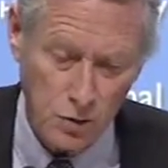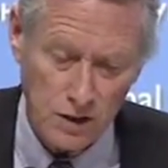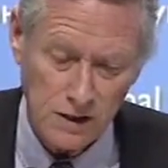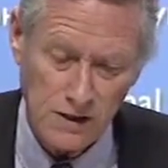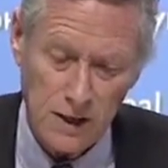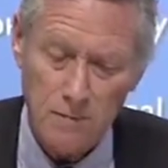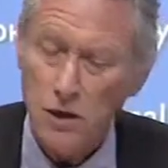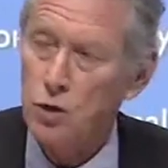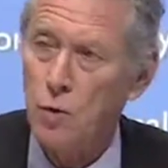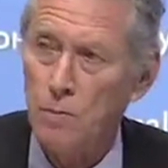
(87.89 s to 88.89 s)
will
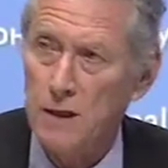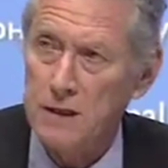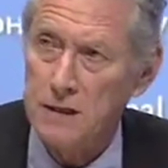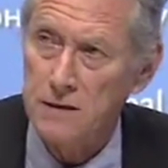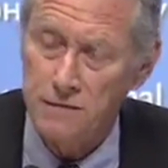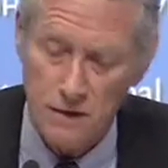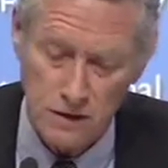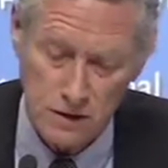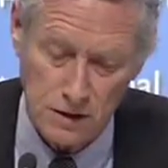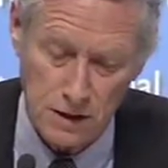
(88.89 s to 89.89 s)
establish
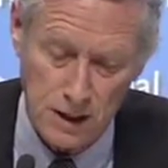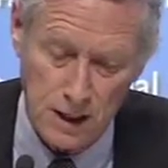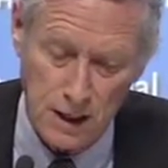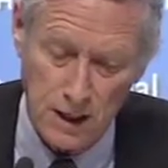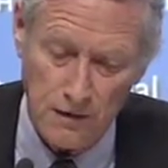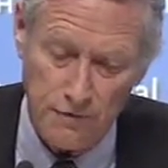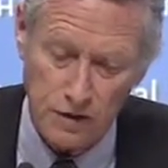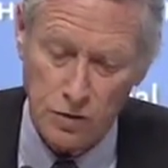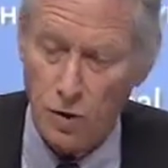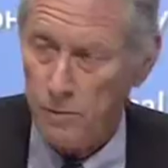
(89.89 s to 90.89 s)
competitiveness and
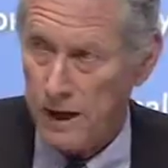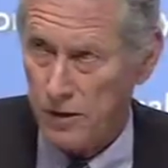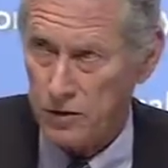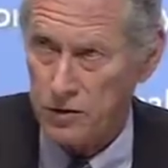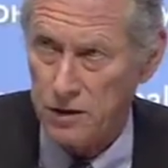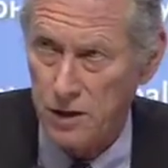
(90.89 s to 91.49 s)
fiscal balance